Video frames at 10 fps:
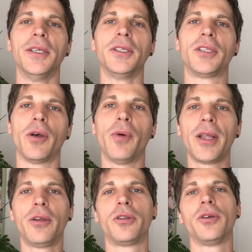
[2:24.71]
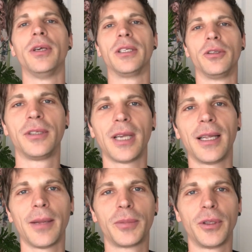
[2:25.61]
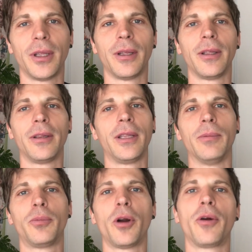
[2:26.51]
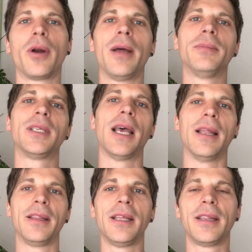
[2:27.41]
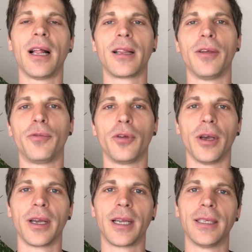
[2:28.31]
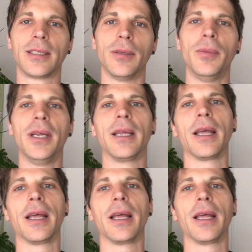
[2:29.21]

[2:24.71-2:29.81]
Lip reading: So what you do is you sign up to the programs, and then they'll give you a custom link.